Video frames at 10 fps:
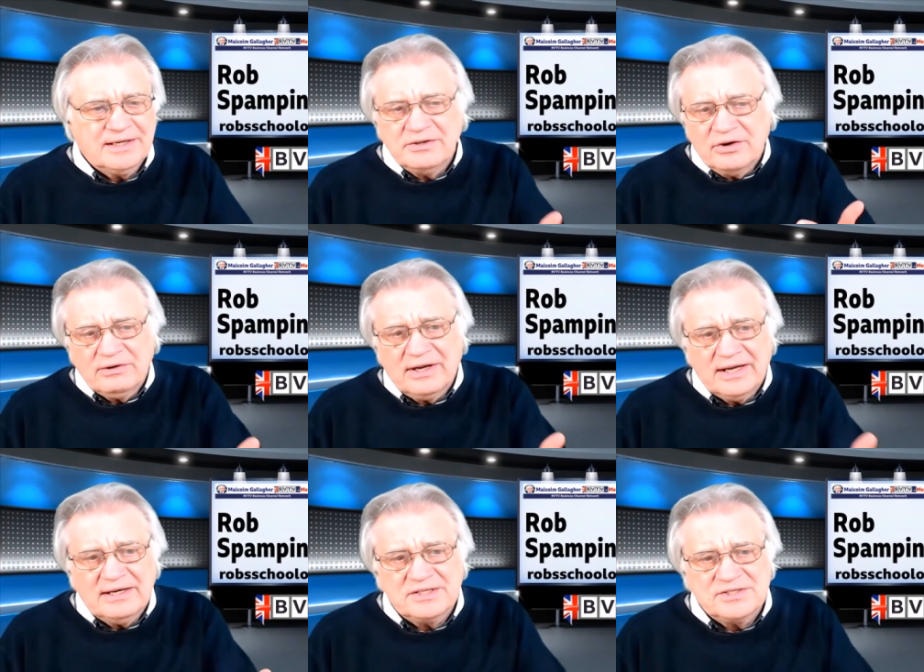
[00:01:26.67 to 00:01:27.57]
Can
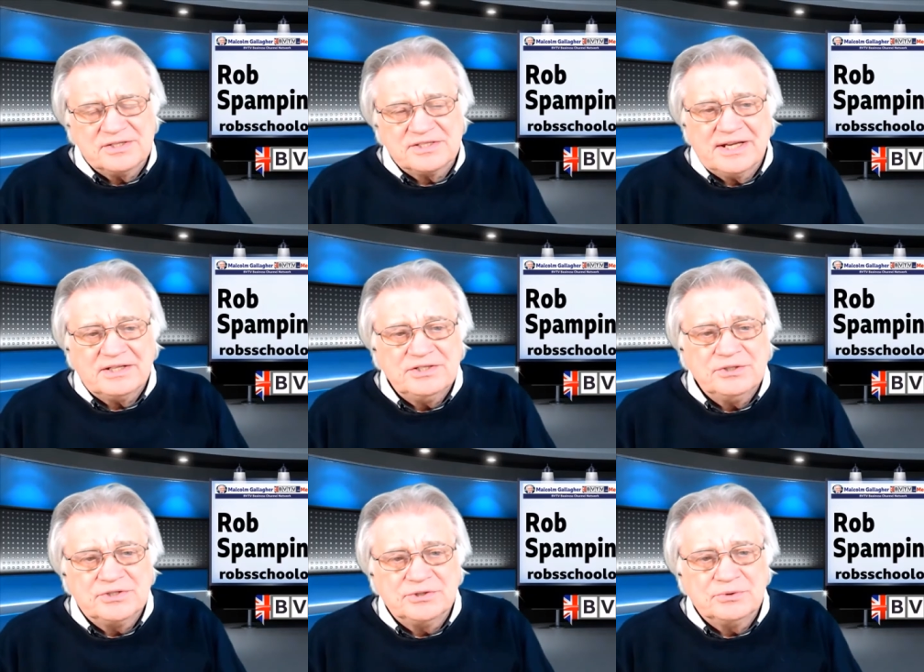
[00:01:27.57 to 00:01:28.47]
online lessons get
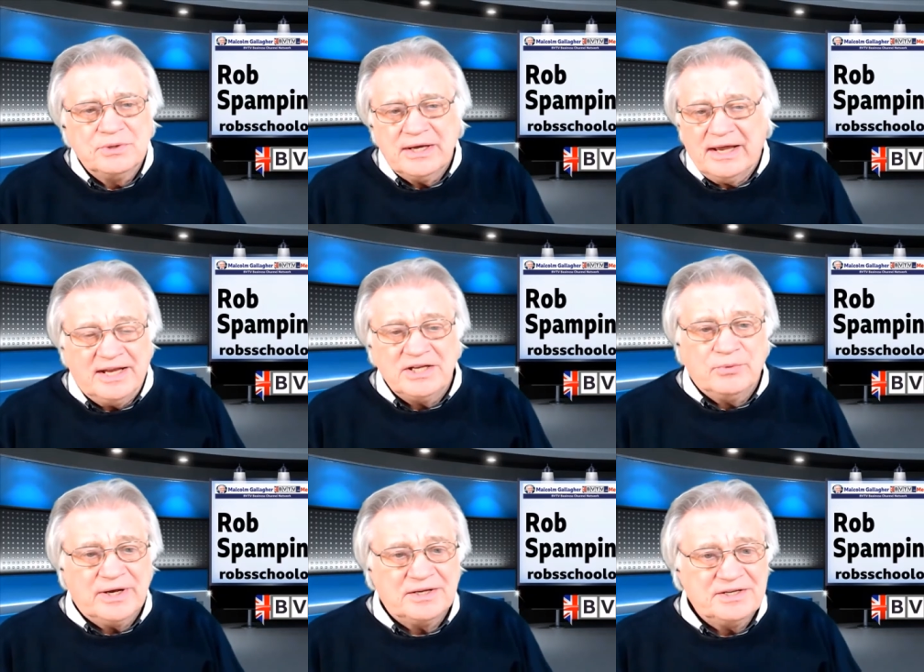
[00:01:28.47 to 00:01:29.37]
you to
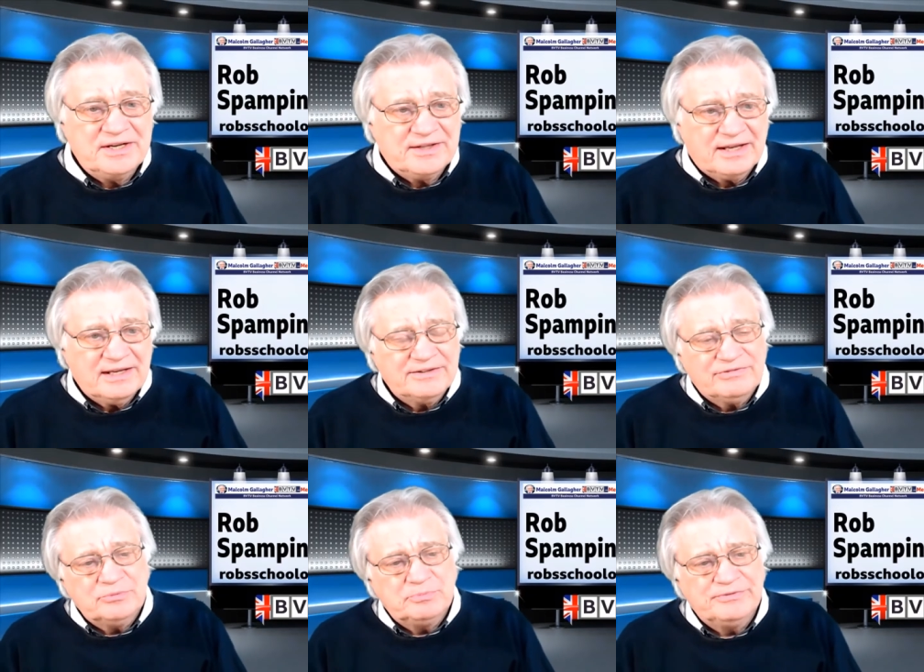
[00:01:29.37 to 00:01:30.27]
anywhere near that
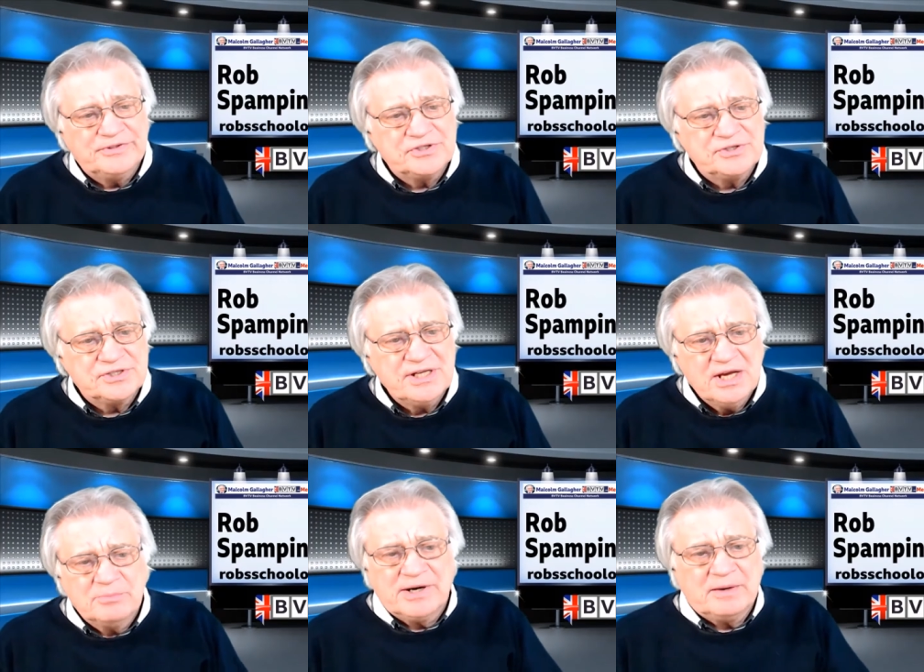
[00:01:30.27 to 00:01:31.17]
level of proficiency,
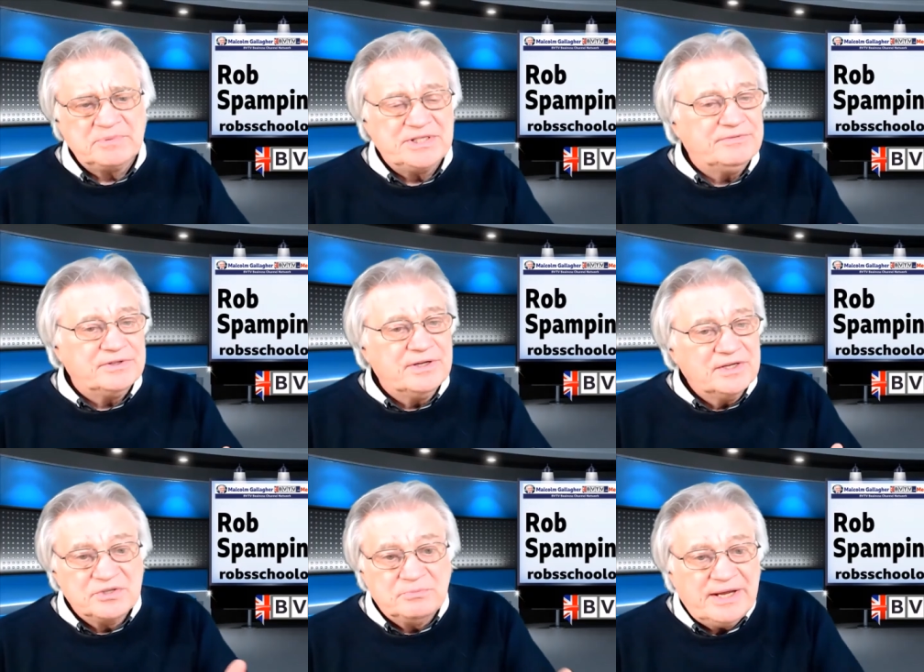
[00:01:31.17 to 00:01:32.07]
perhaps even
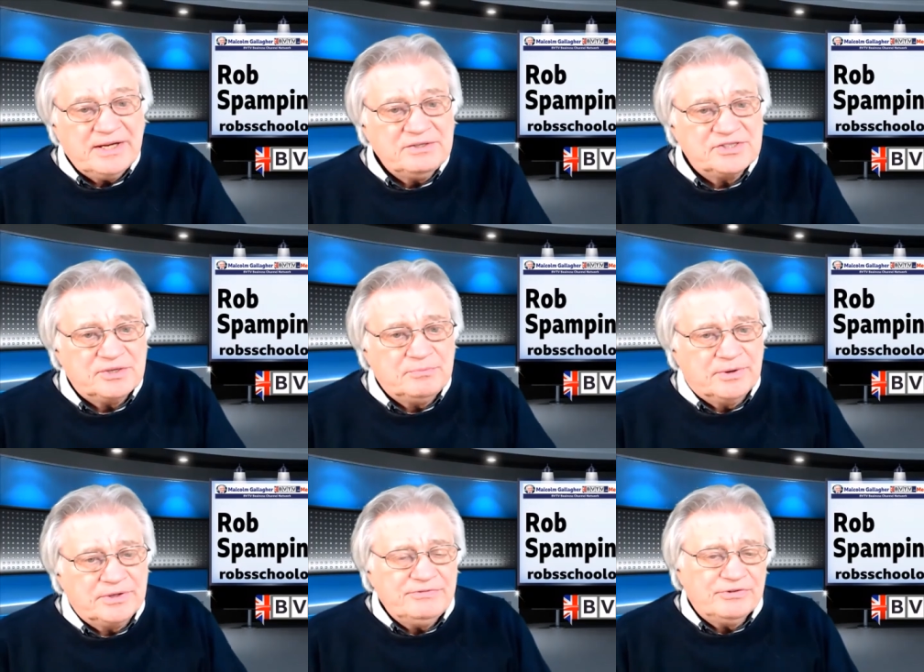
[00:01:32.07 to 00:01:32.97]
to making some
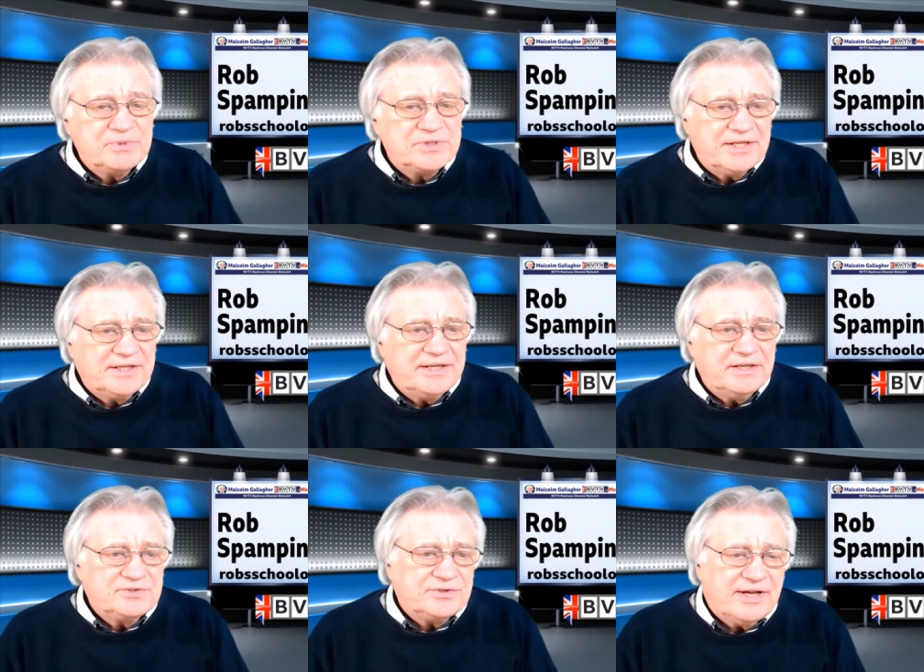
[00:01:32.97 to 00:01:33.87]
money from, say,
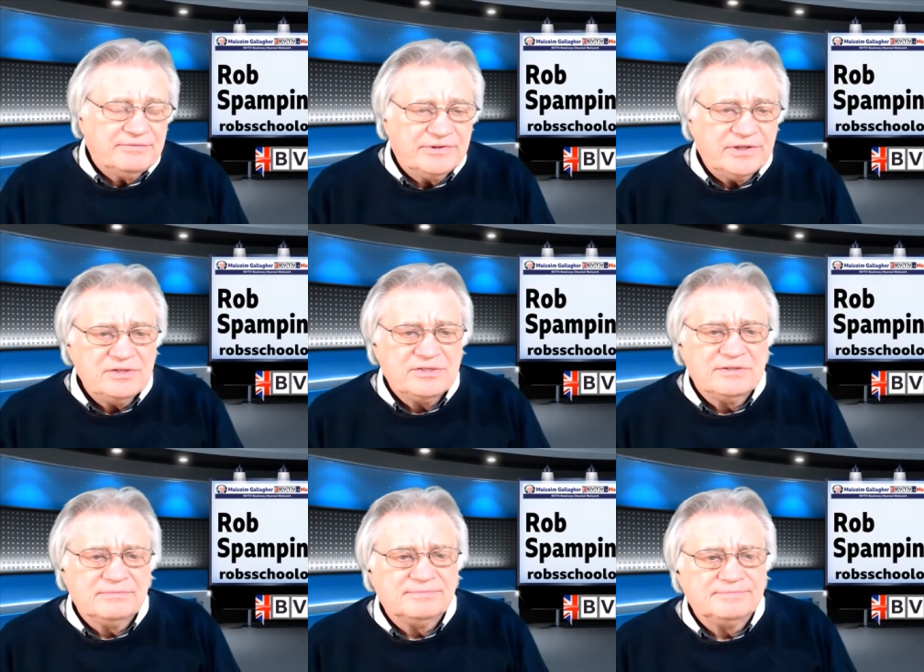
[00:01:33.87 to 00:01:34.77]
gigs or adverts?